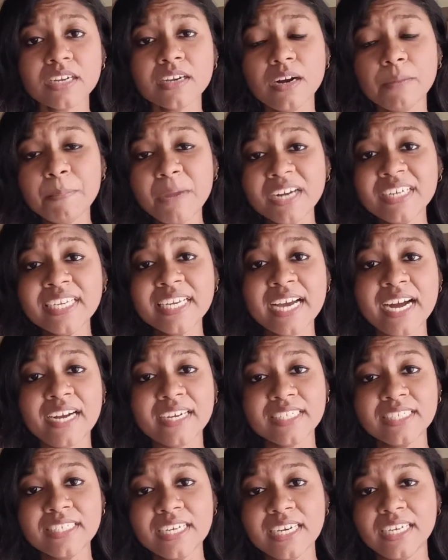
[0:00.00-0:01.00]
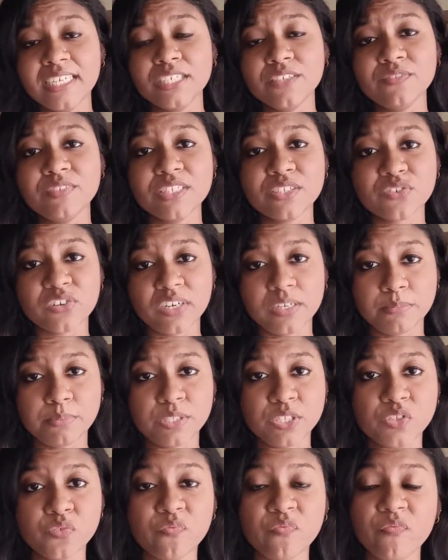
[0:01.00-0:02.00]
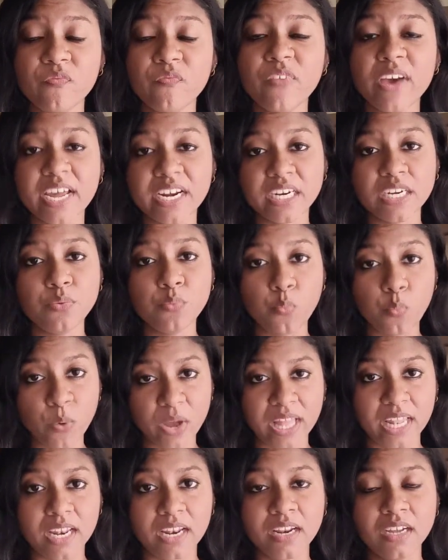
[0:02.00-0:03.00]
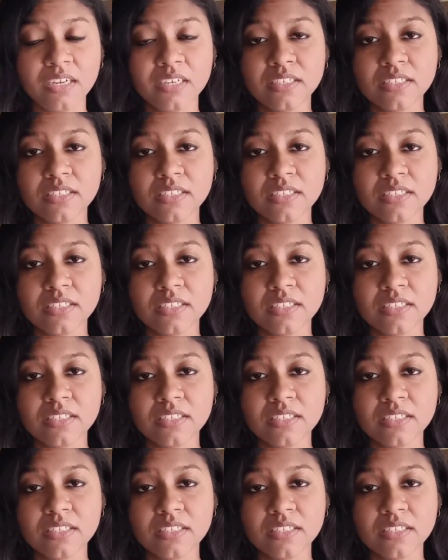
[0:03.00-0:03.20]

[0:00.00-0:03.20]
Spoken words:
Marty Kagan kind of describes this very well.